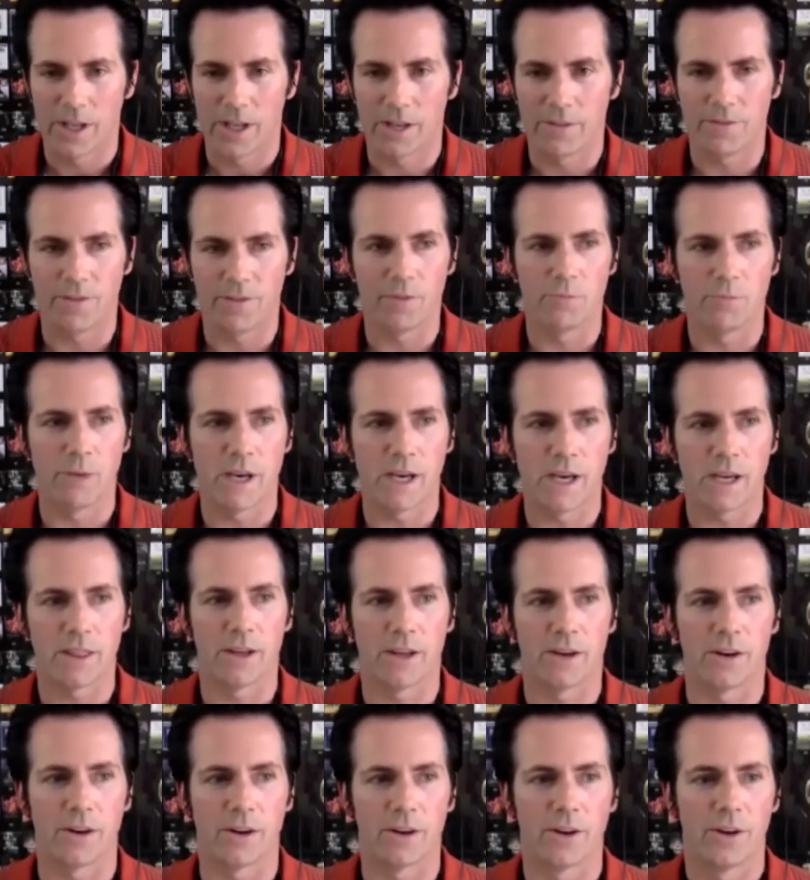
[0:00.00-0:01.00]
If you
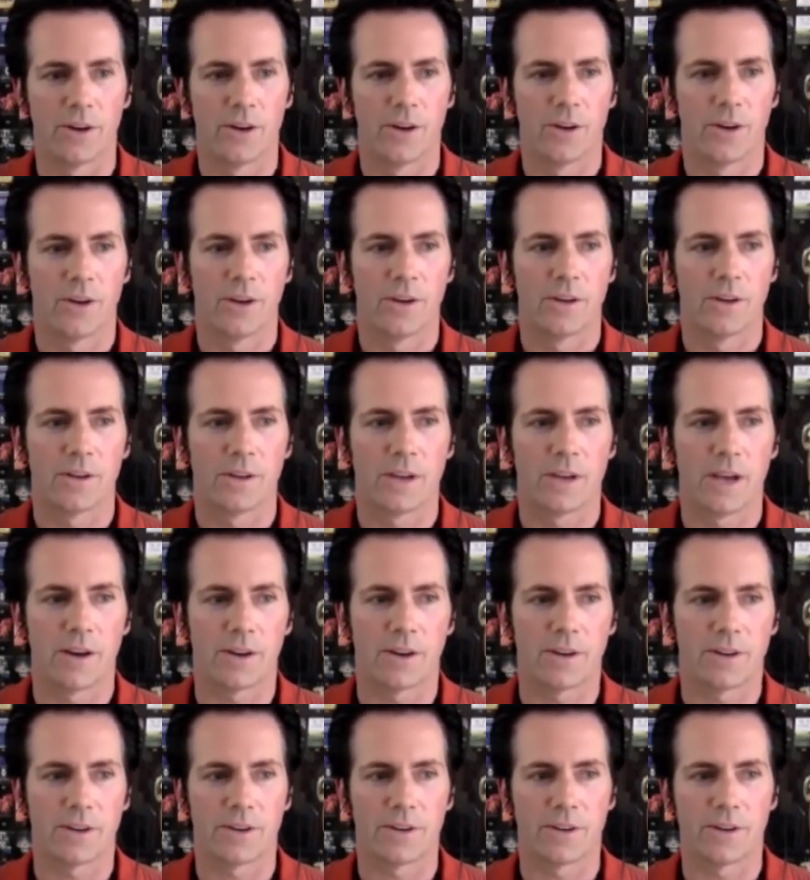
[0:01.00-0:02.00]
make their
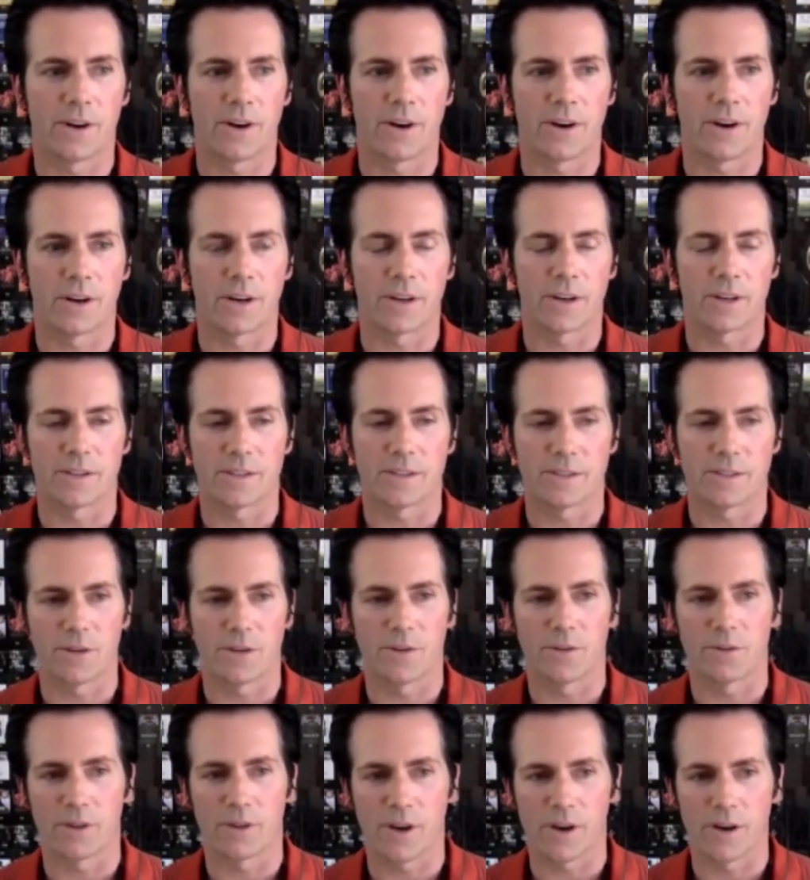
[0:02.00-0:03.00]
character arc
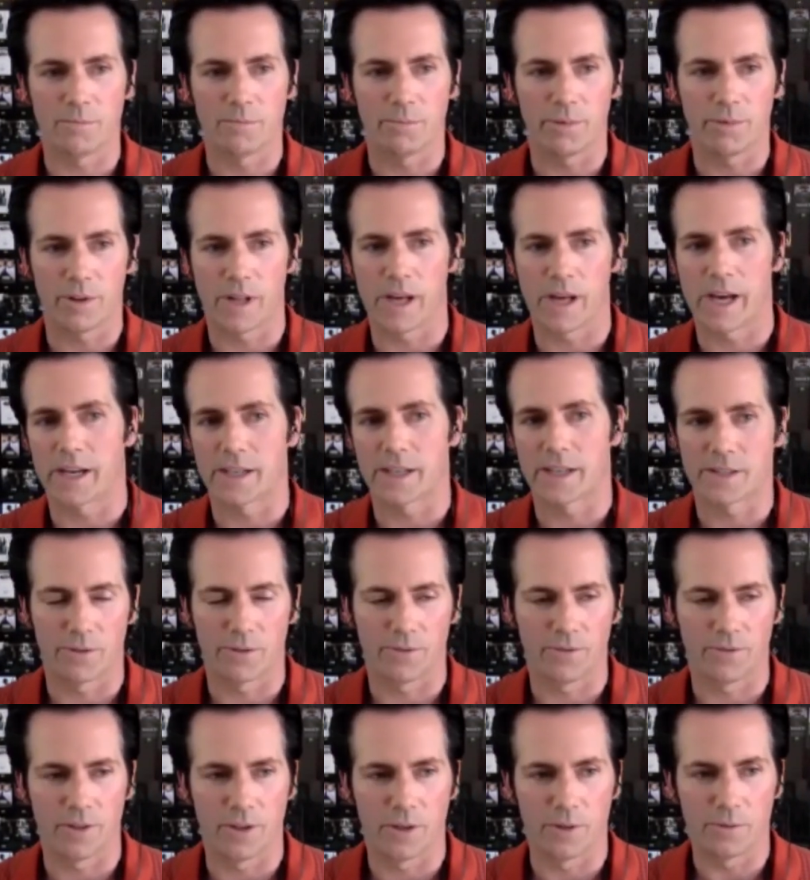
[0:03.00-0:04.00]
so complex,
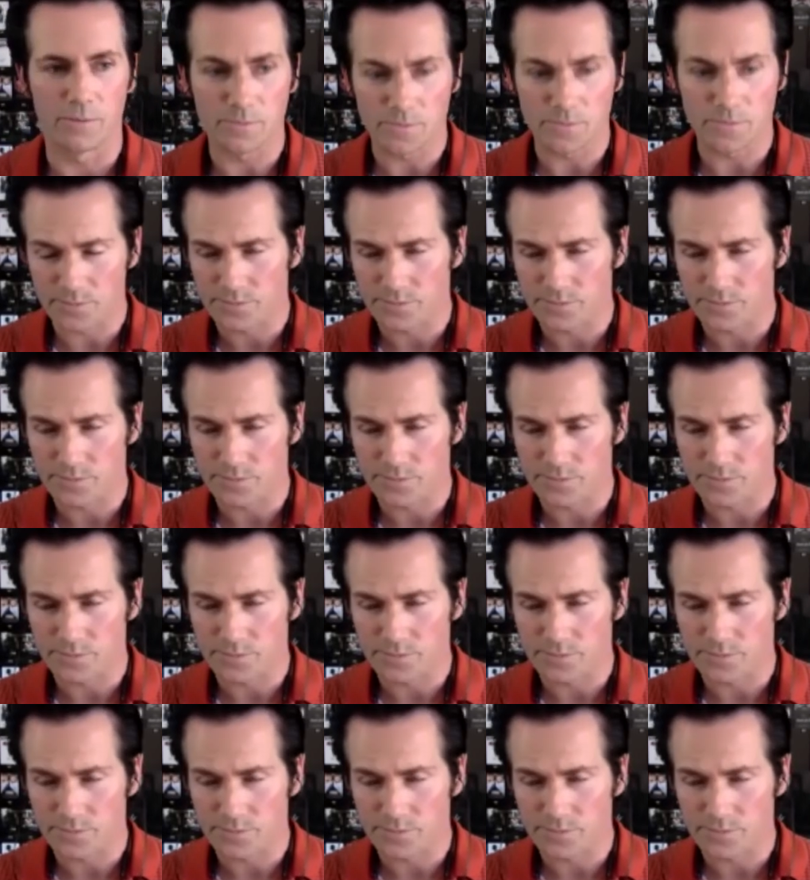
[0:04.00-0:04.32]
or if you,